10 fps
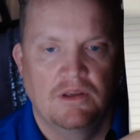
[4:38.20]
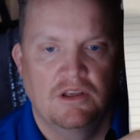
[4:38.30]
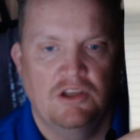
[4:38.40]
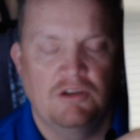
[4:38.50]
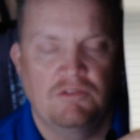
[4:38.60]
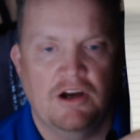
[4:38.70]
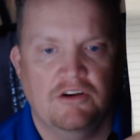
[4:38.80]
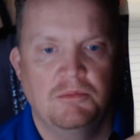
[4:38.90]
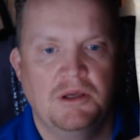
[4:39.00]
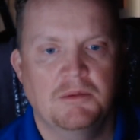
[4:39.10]
You've
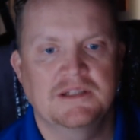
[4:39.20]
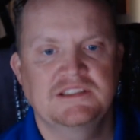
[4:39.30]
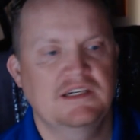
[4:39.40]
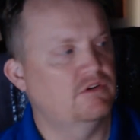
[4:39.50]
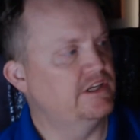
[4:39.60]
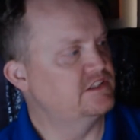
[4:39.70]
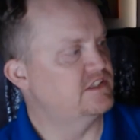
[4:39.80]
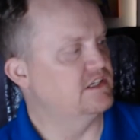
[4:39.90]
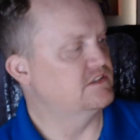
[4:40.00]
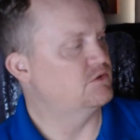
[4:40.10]
talked to me about several
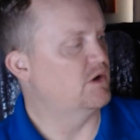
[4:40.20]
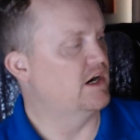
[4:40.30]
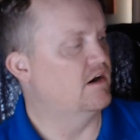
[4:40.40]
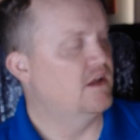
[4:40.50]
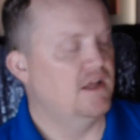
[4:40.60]
incidents where